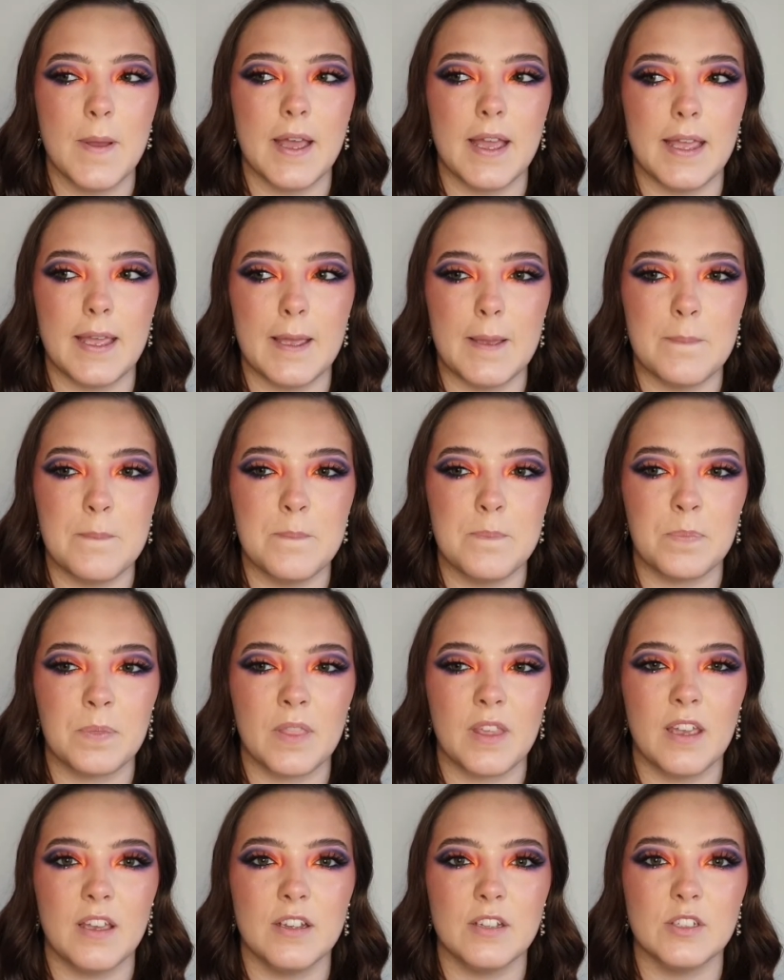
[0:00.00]

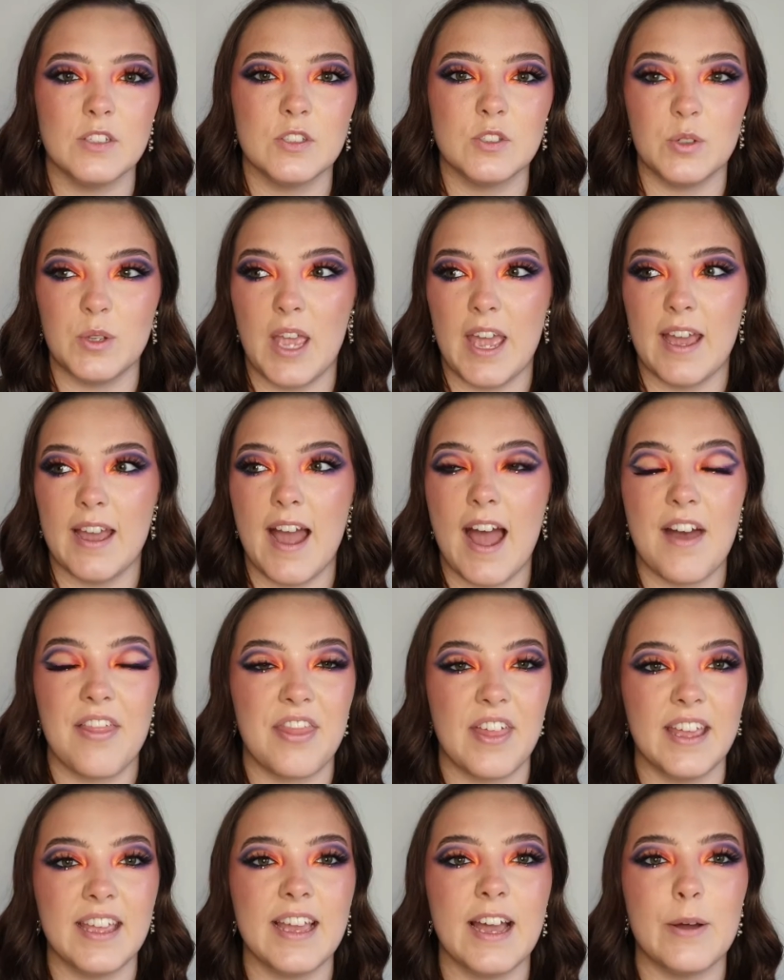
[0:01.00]
So yeah, I
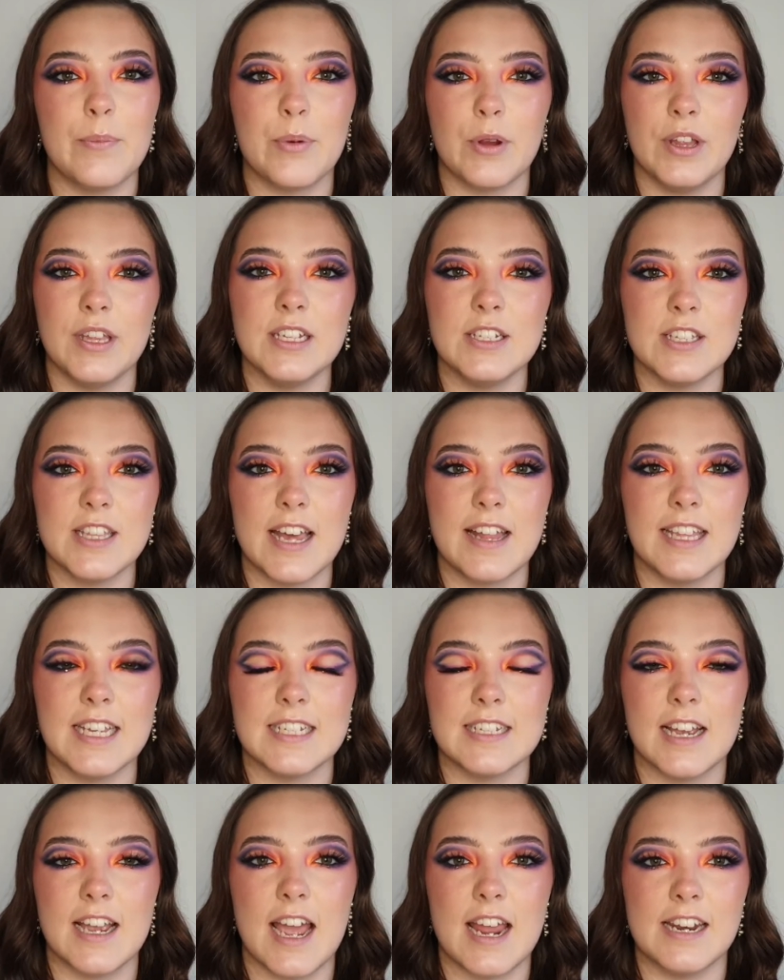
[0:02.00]
think I'll probably do that
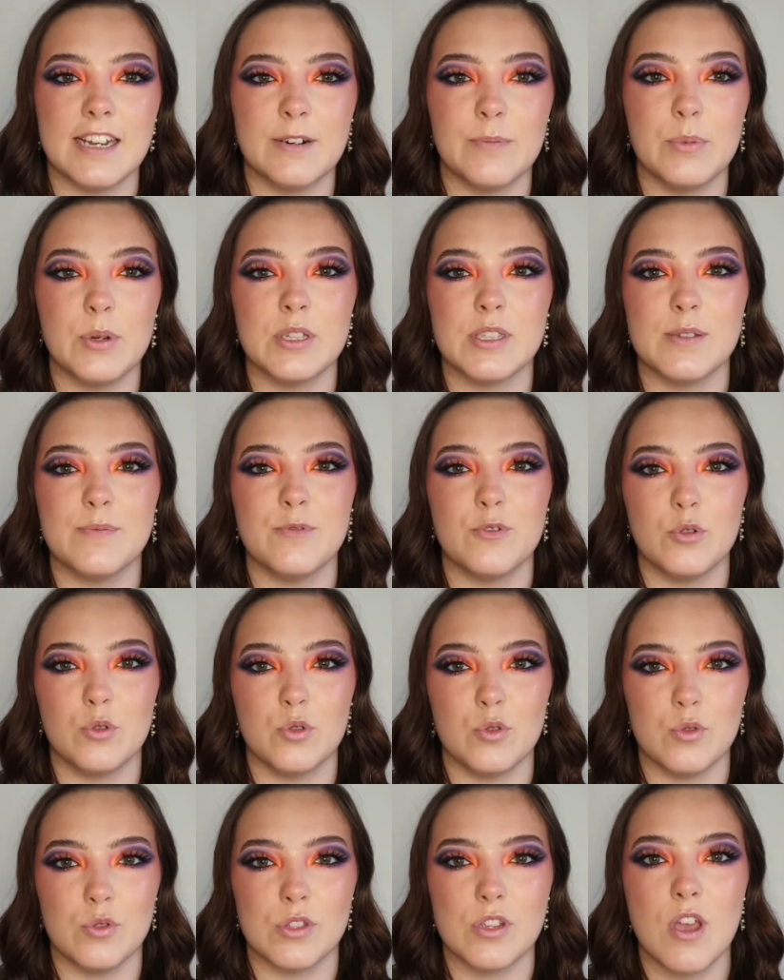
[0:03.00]
later, and I'll put some
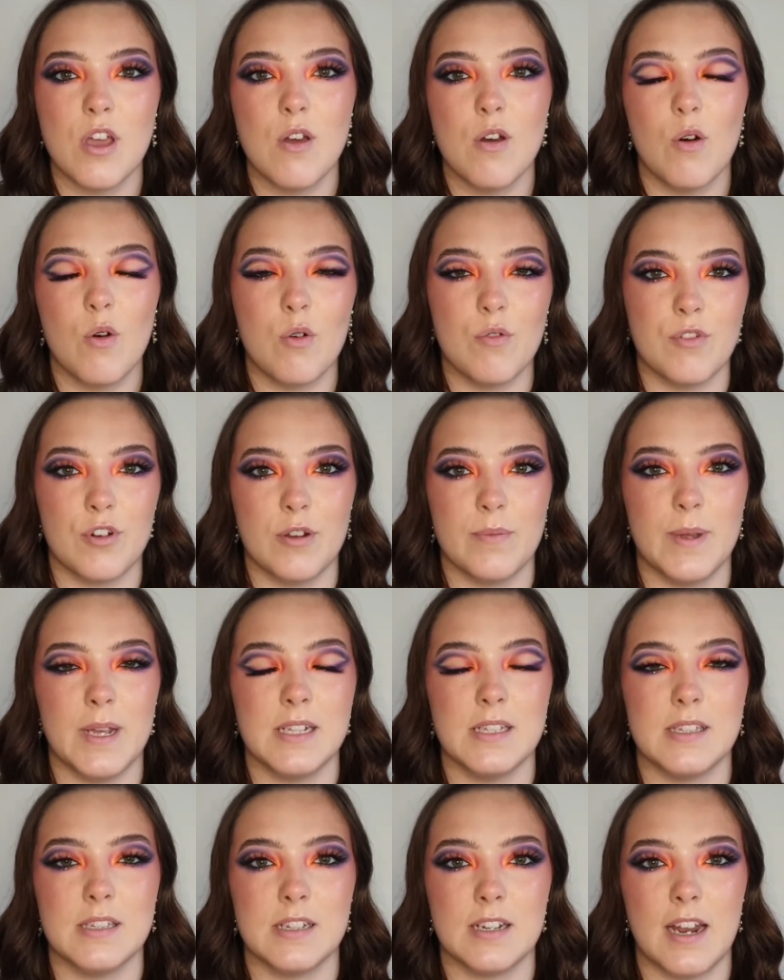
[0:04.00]
photos over on my
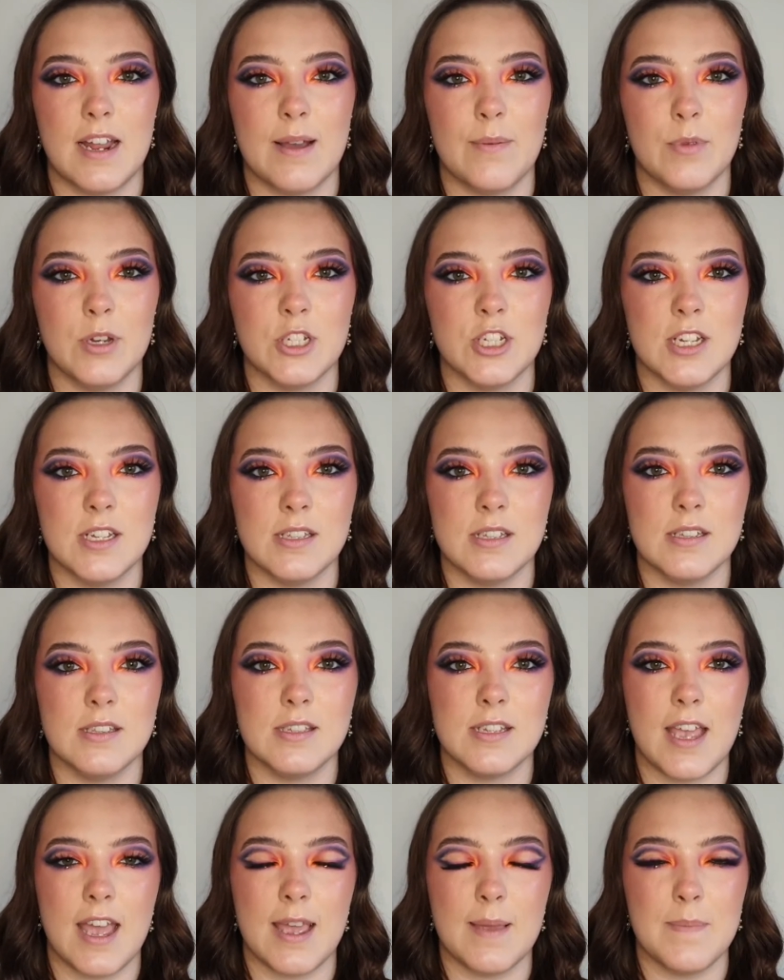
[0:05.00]
Instagram, which is
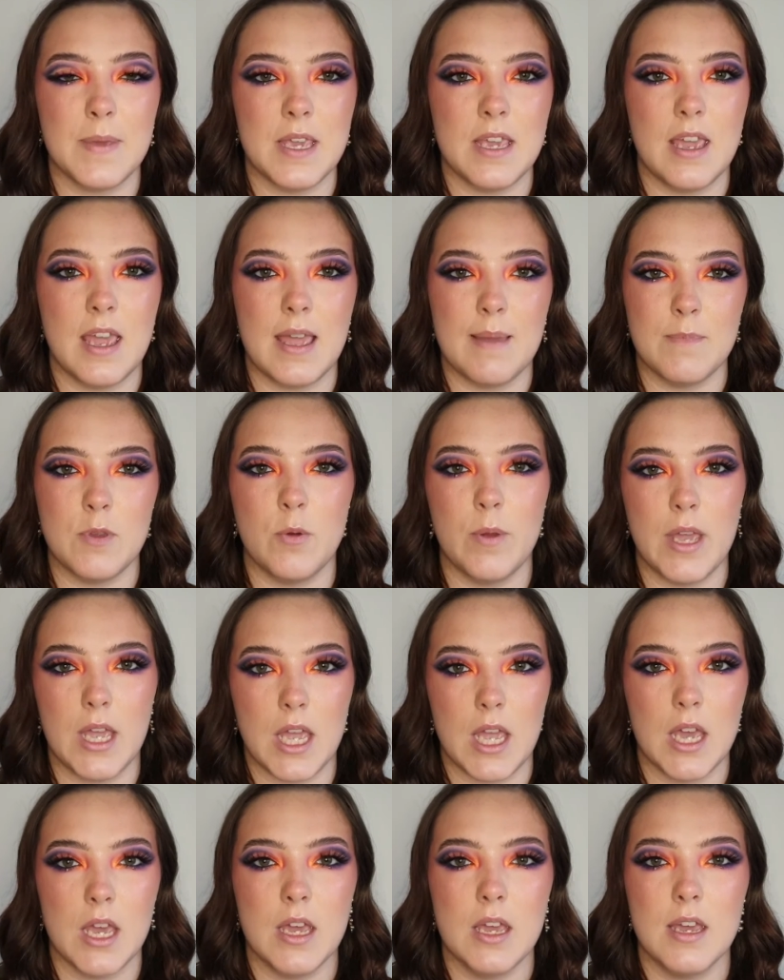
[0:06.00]

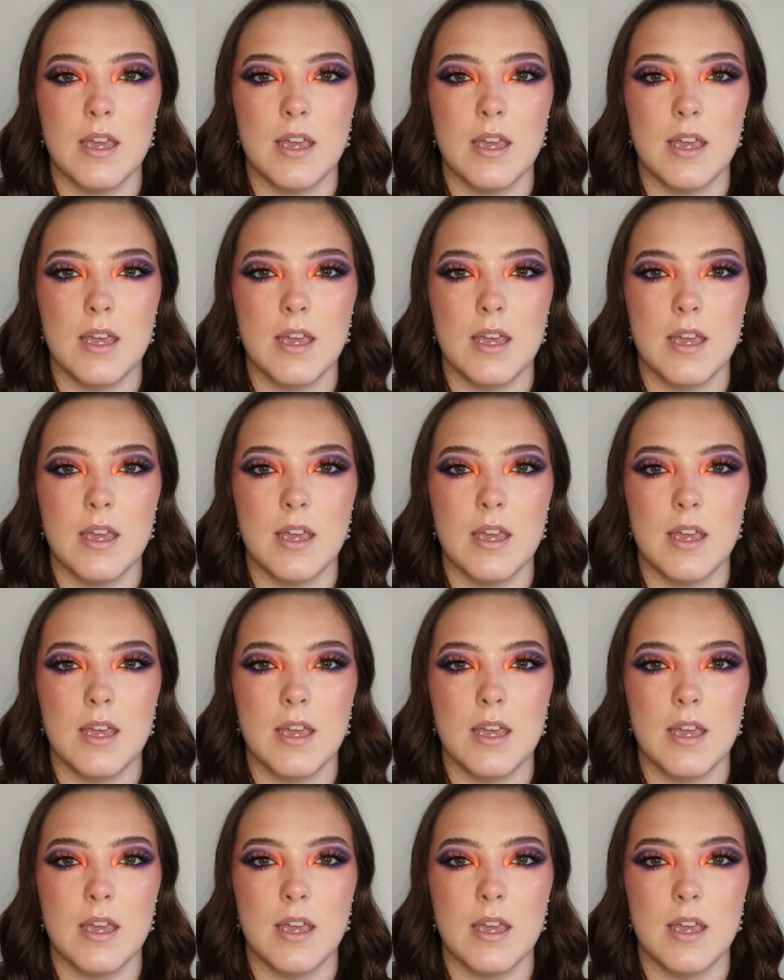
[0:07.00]
skyebmua,